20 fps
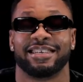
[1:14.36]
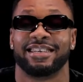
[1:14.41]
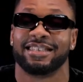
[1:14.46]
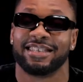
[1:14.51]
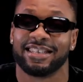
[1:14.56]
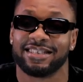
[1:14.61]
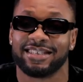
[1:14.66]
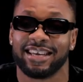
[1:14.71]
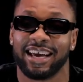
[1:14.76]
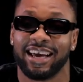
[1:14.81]
an
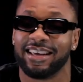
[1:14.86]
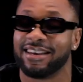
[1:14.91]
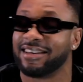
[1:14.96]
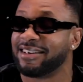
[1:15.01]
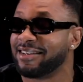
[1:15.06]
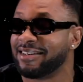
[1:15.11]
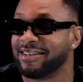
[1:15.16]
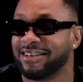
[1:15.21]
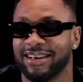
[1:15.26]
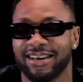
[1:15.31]

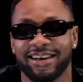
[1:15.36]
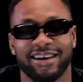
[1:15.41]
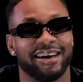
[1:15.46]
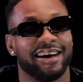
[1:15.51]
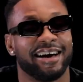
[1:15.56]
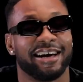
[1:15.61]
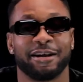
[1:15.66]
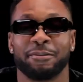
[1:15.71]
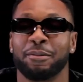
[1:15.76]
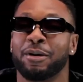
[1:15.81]
entertainer,
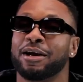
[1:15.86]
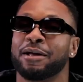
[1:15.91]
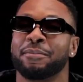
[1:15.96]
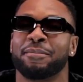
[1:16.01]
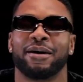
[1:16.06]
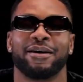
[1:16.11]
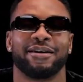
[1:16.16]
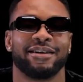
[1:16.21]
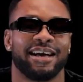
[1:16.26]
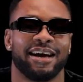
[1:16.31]
and I'm all
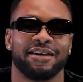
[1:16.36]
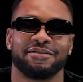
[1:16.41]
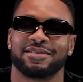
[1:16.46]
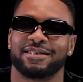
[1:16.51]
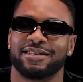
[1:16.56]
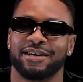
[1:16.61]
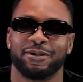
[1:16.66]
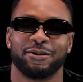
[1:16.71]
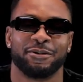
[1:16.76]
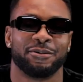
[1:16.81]
about
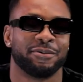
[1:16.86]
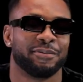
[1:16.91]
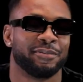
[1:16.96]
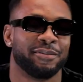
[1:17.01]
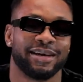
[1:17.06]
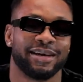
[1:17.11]
lifestyle,